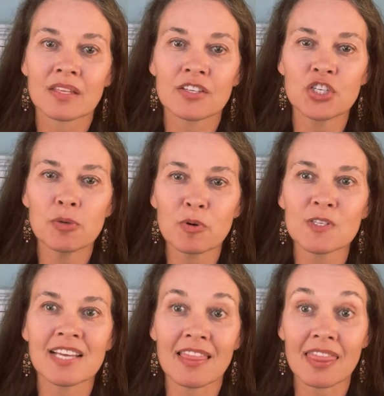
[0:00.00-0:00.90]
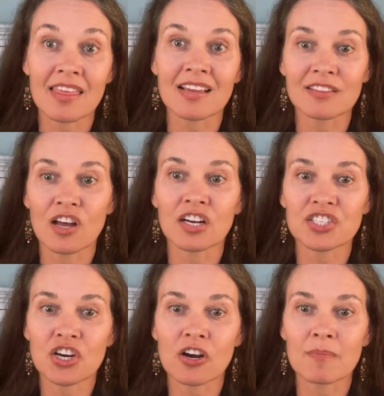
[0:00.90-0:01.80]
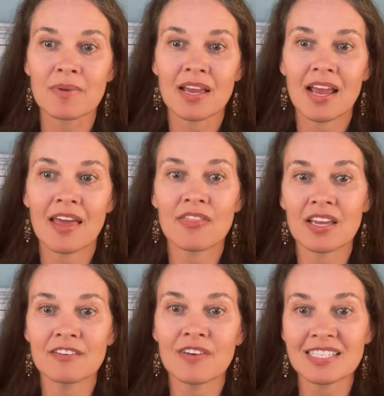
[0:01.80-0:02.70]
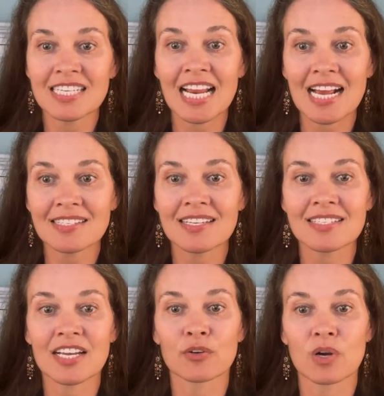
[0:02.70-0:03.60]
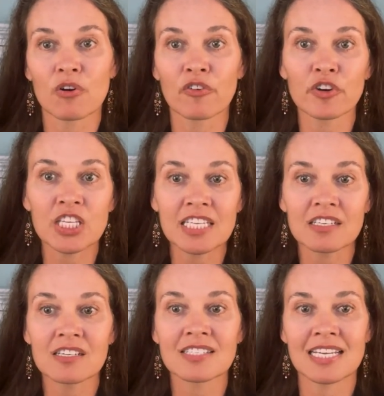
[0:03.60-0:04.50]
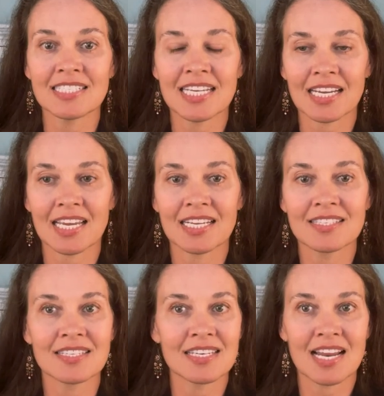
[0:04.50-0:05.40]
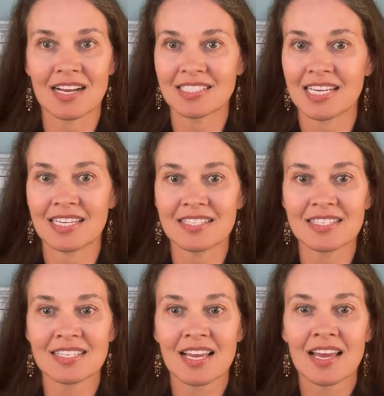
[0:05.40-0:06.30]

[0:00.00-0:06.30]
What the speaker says: The 2% think long term, and they invest in assets that grow over years and decades, not days.